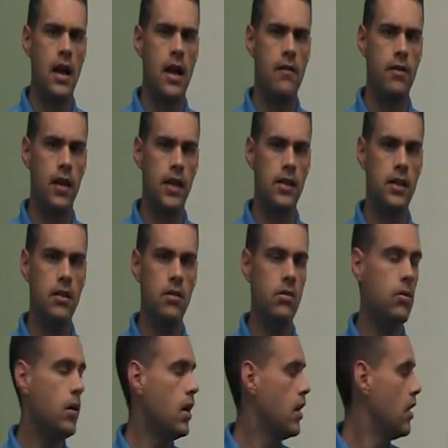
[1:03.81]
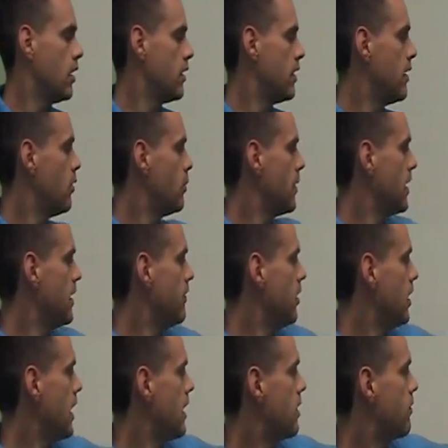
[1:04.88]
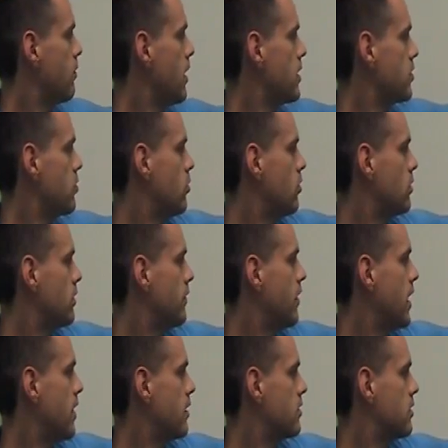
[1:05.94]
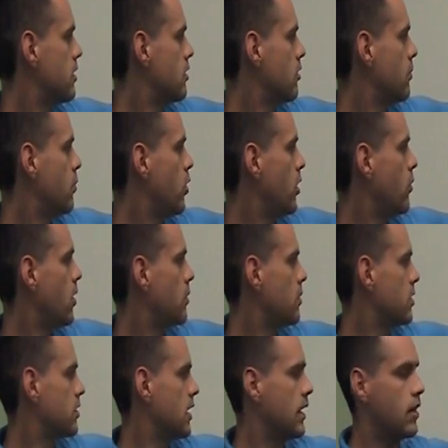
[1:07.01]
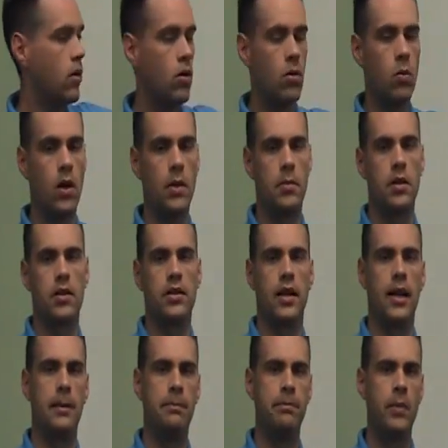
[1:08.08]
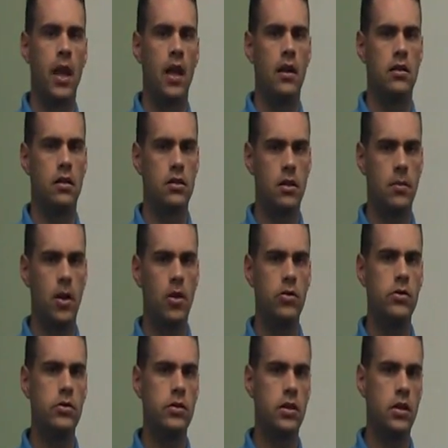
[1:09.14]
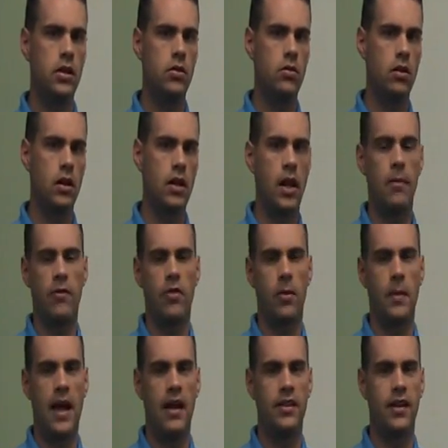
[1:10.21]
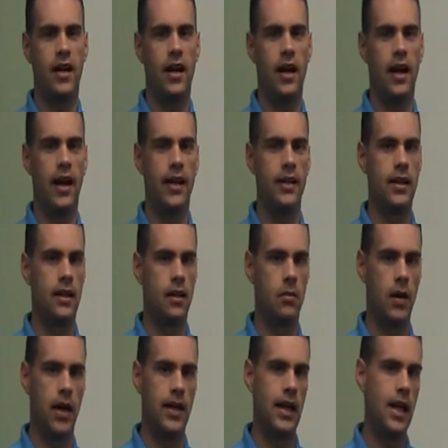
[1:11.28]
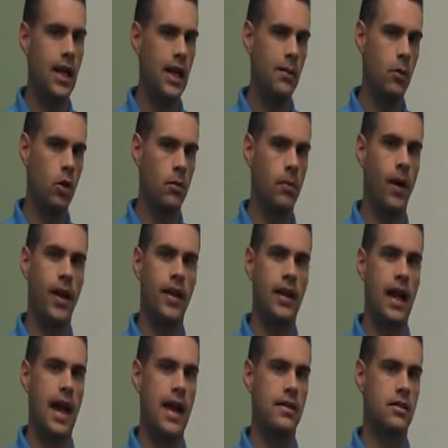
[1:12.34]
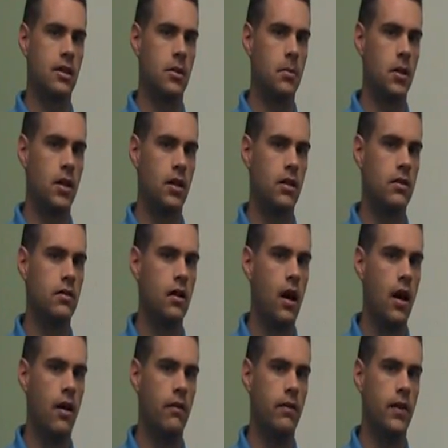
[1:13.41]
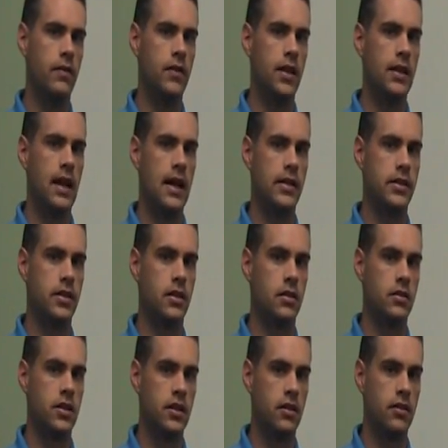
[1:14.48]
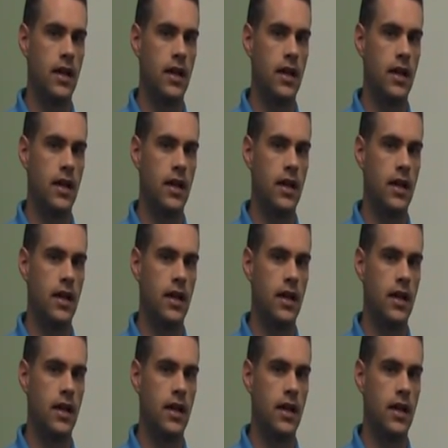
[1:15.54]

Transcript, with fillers: If they do, they will be given a threshold of either 0.1% or 1%. So suppose you look up formaldehyde either by name or by the CAS number 50-00-0.